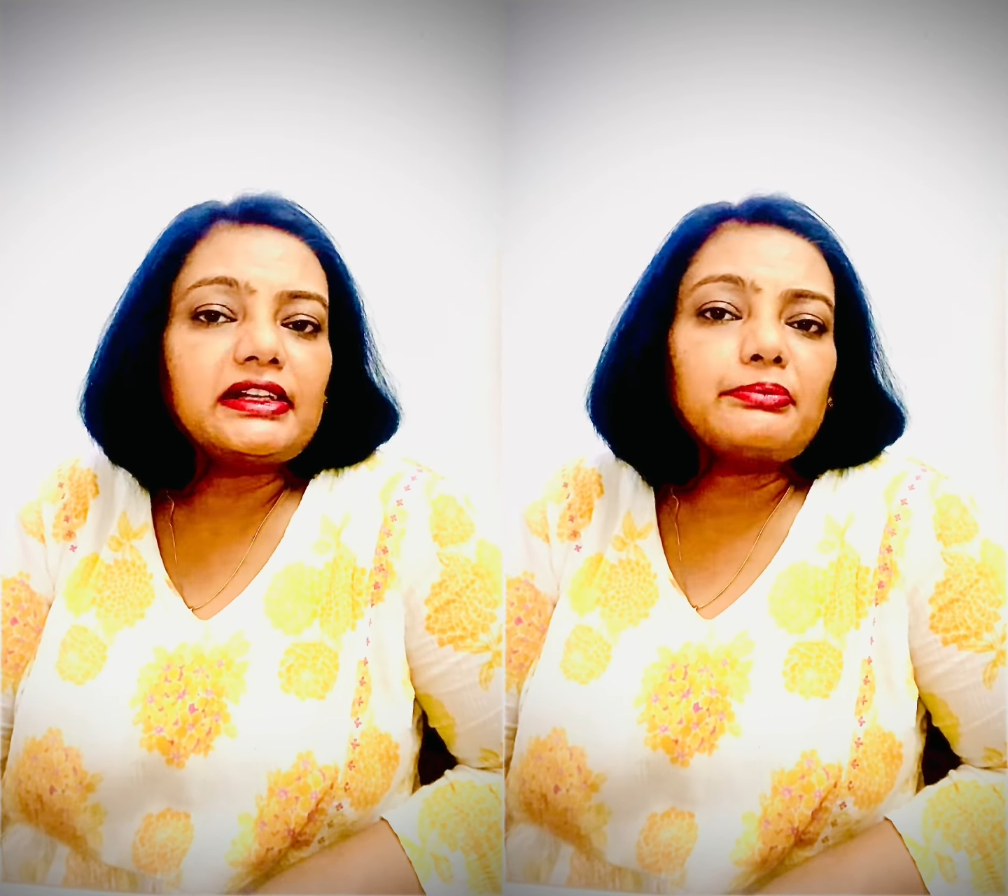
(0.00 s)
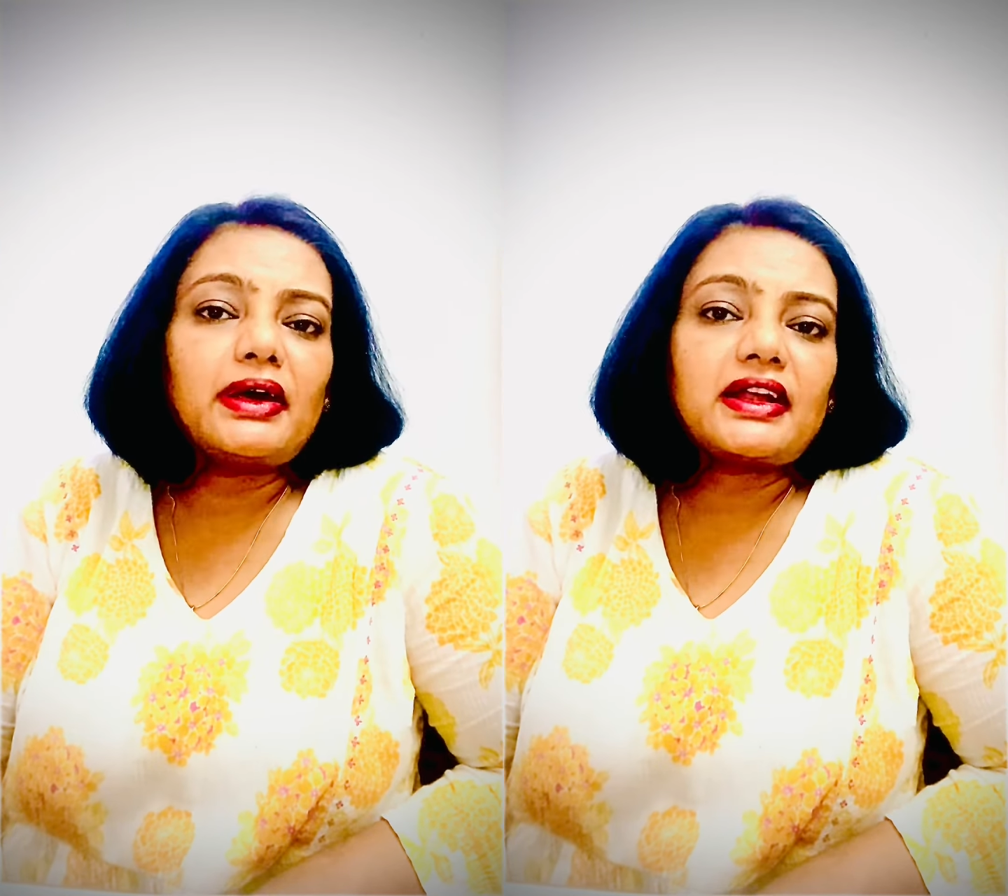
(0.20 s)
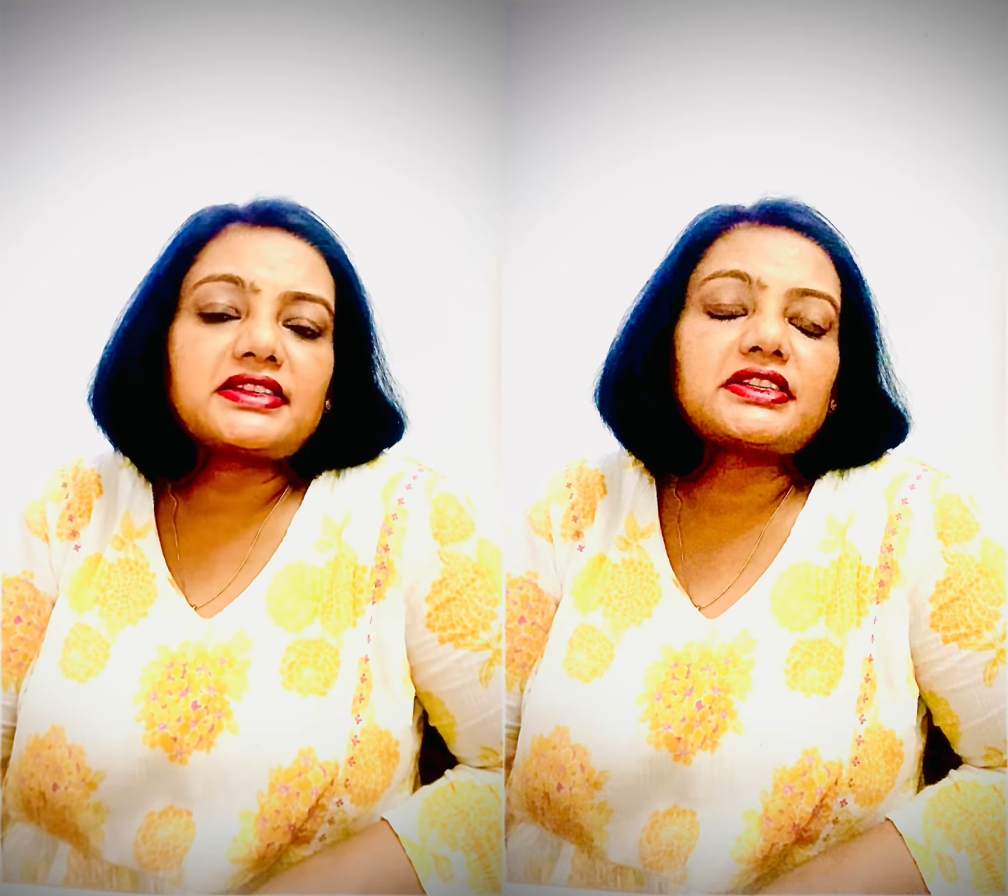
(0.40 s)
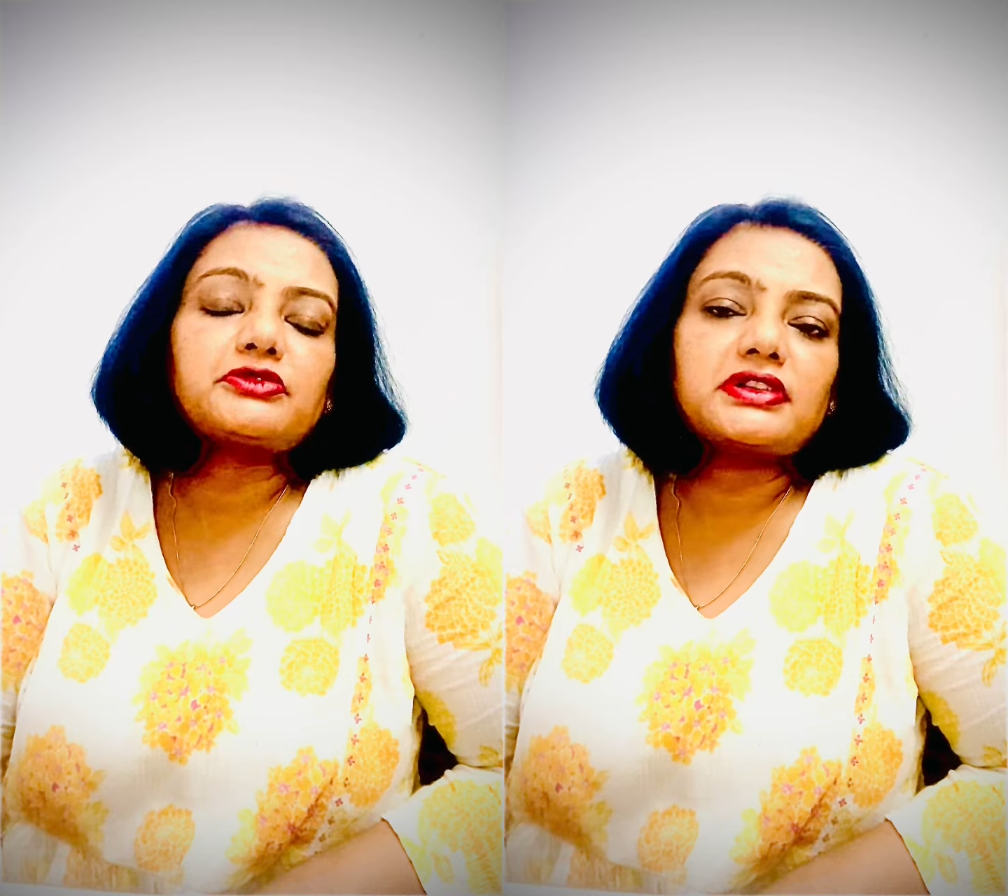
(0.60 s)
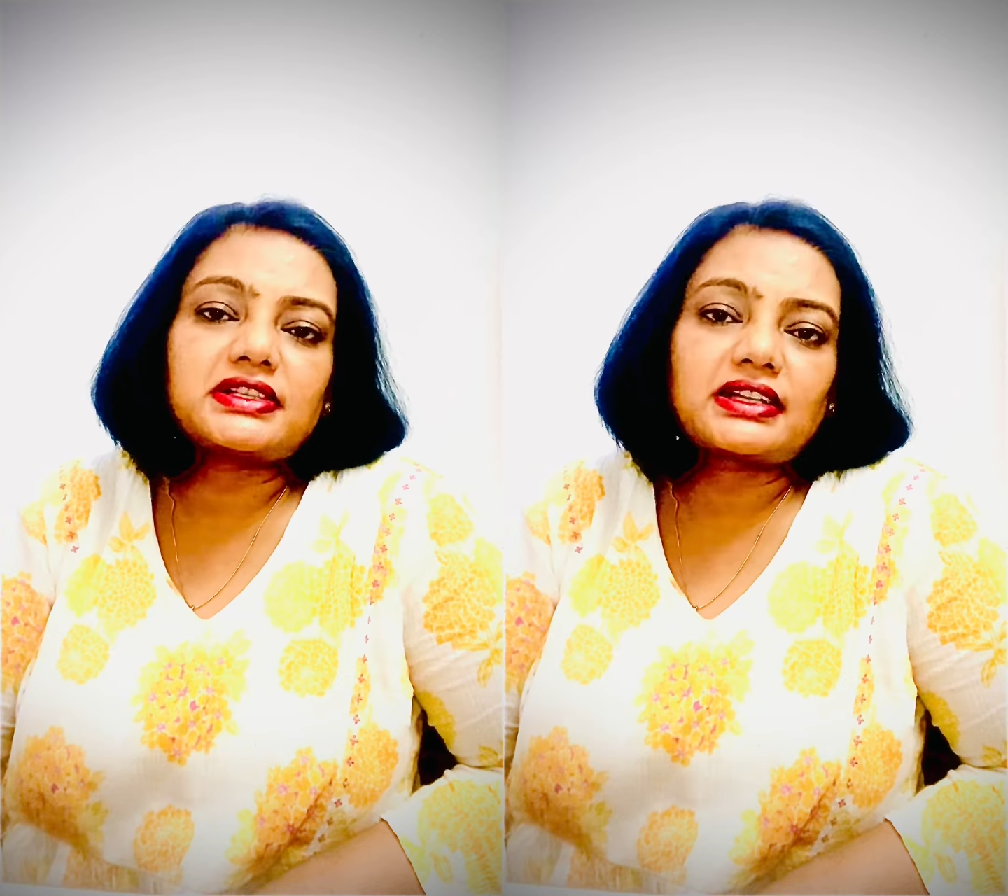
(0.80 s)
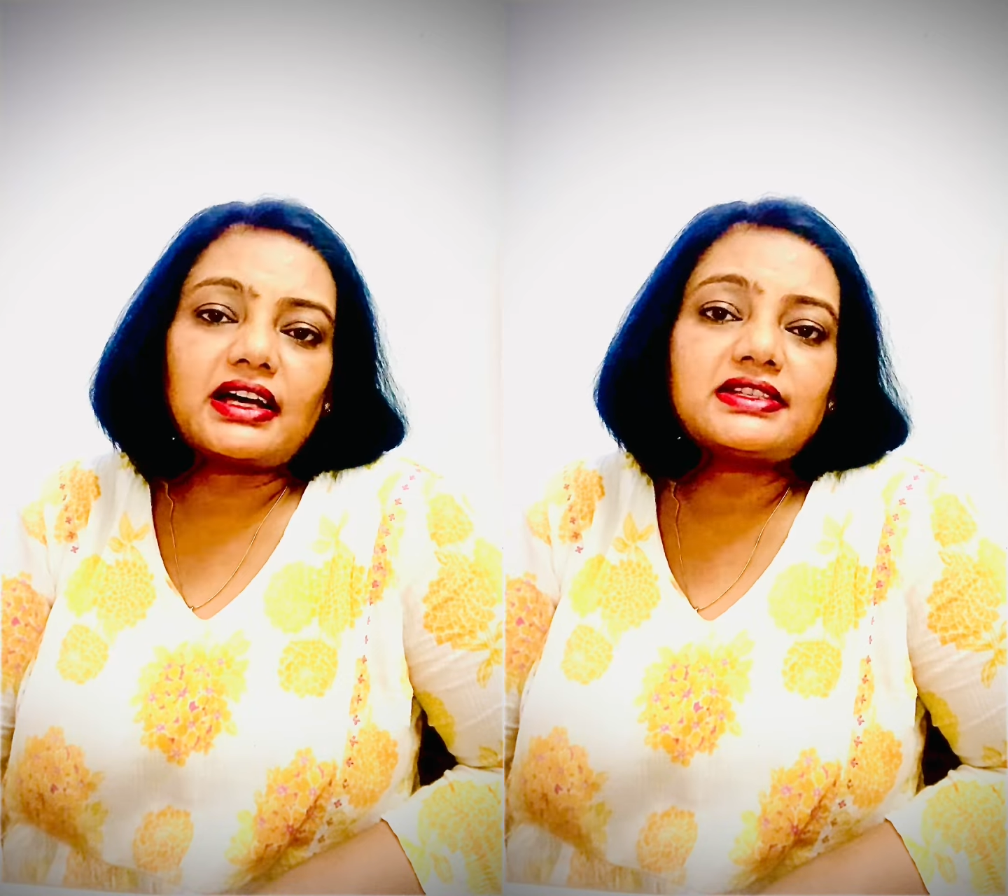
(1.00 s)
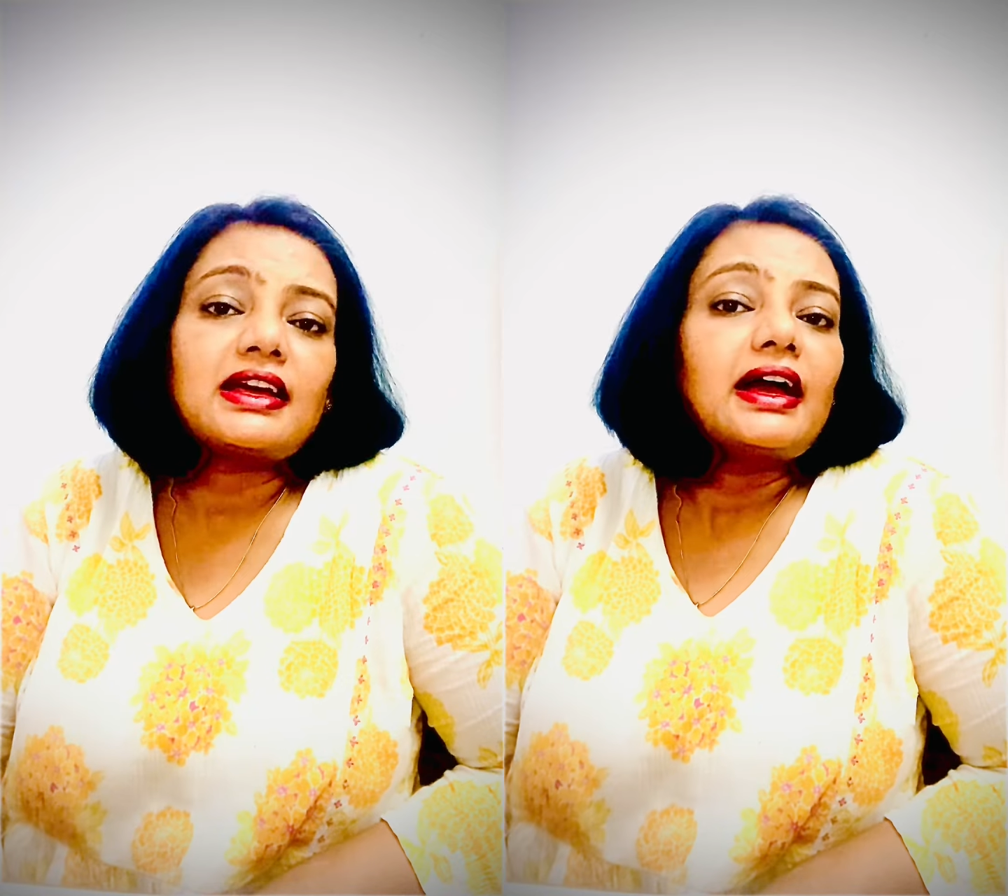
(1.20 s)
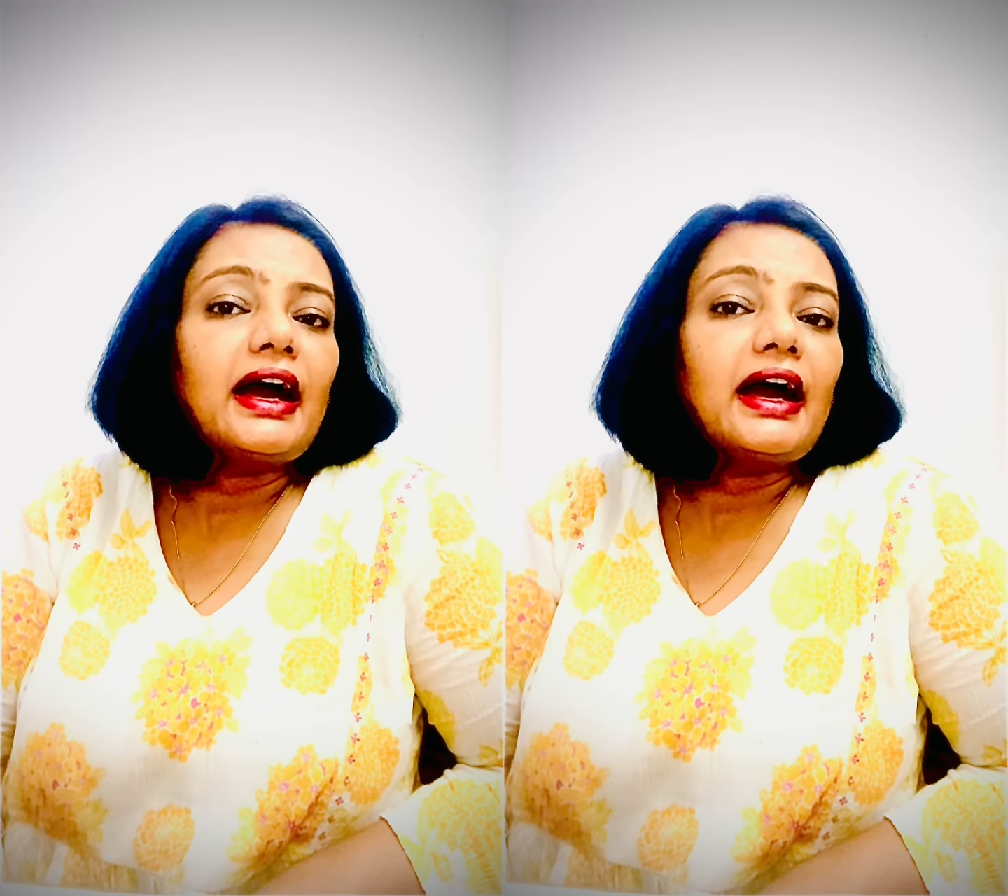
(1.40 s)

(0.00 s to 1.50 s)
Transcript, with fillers: embarrassing to discuss